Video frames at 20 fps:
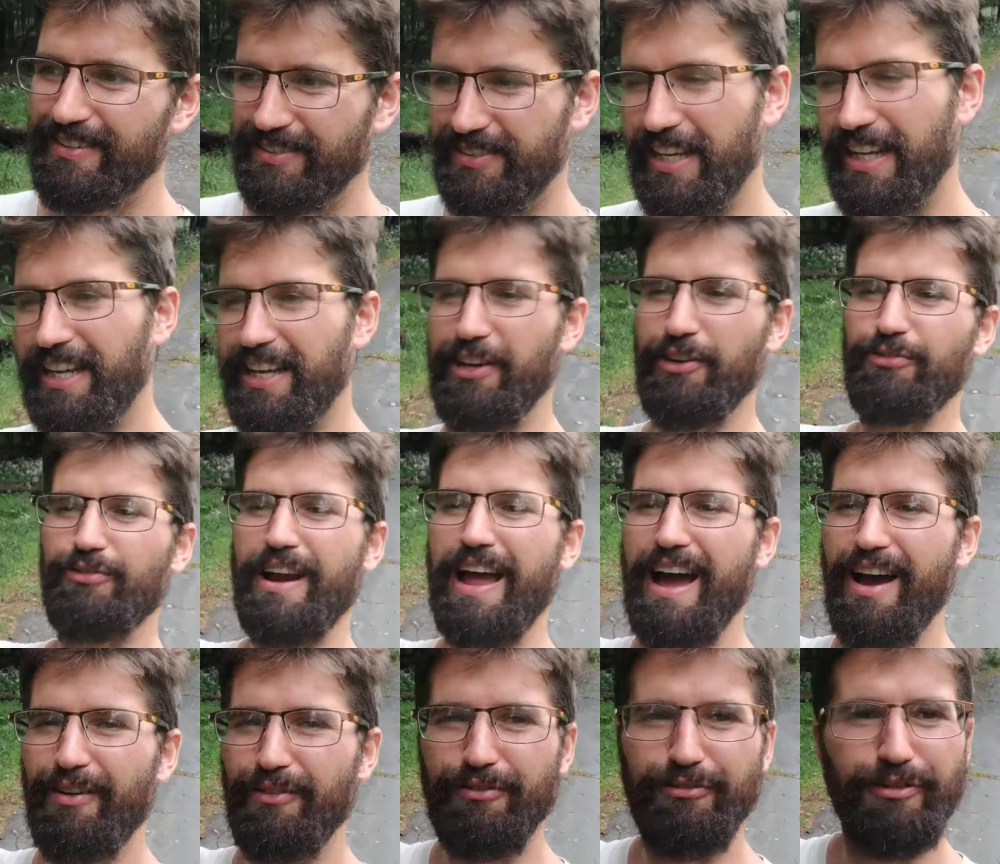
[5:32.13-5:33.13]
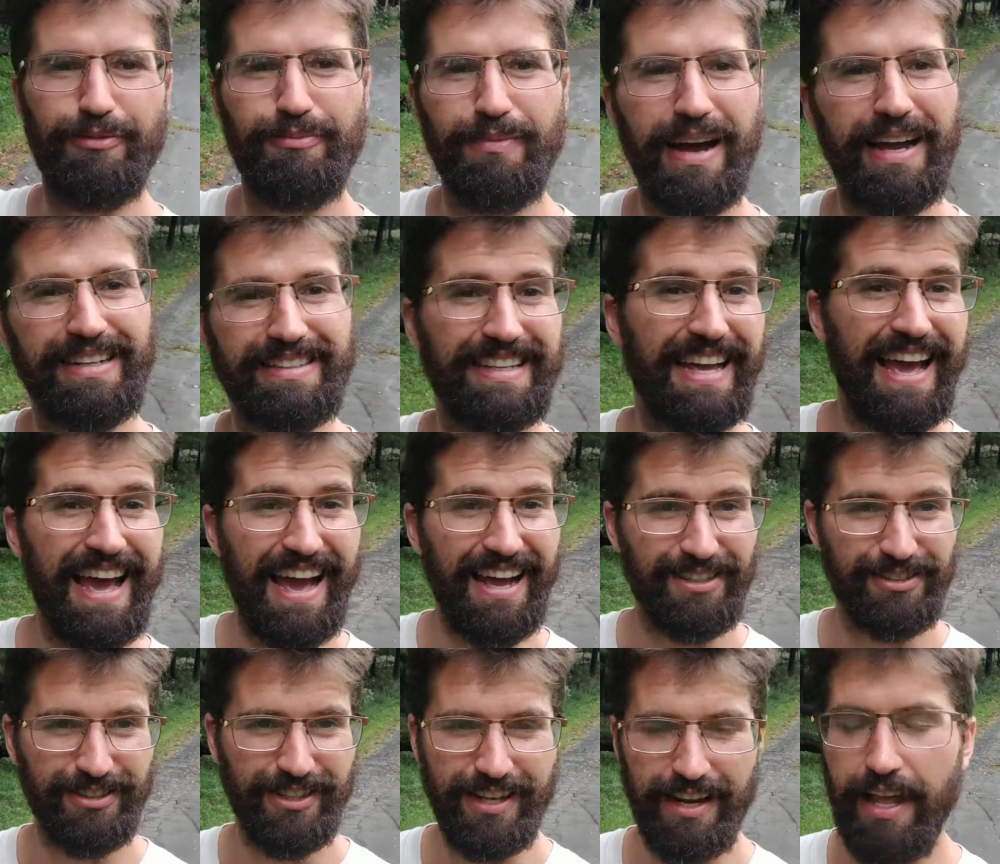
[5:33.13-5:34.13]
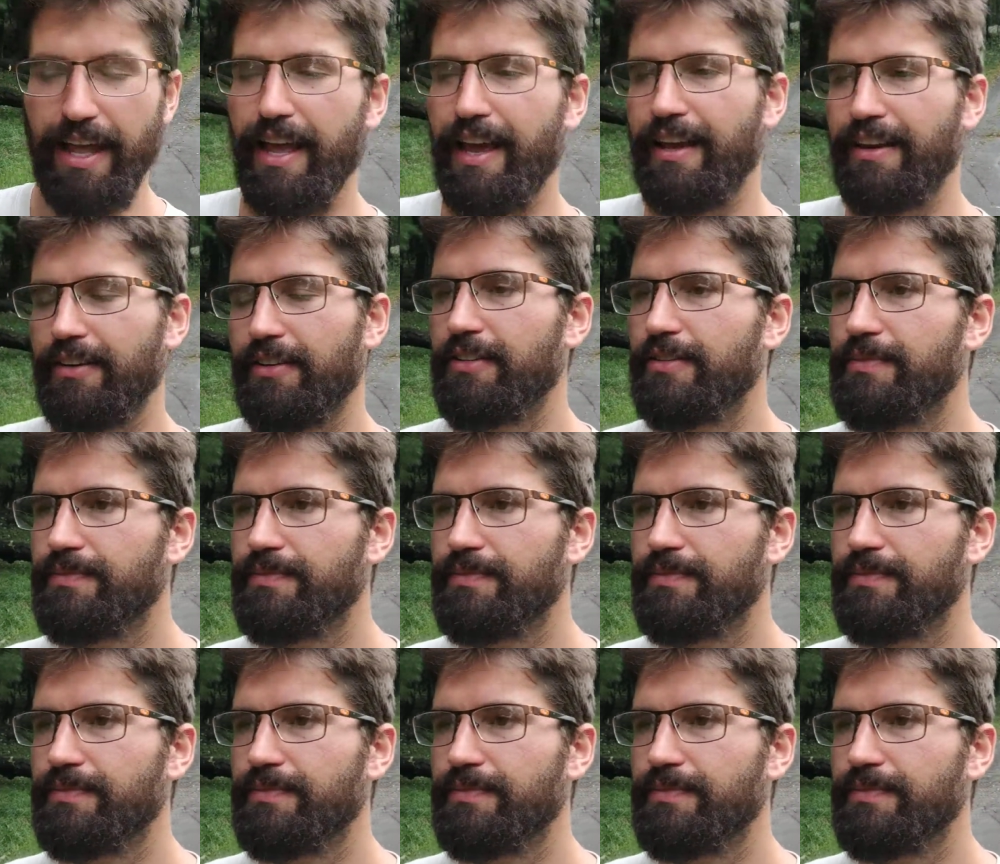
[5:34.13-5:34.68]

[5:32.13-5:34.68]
dicking around from my task at hand.